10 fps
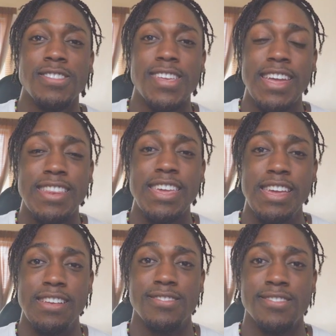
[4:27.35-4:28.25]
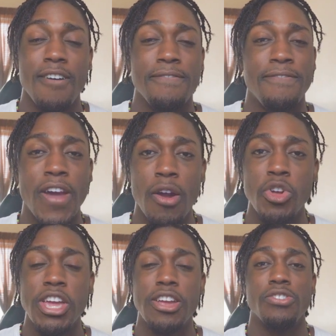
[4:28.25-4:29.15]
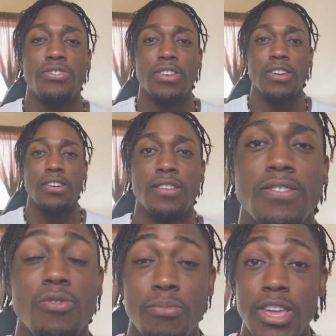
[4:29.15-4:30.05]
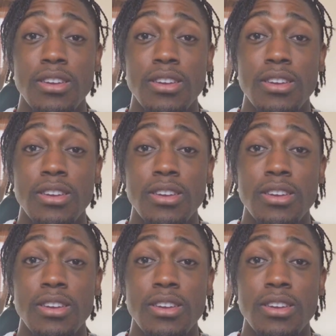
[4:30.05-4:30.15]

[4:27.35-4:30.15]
techniques are very interesting to me.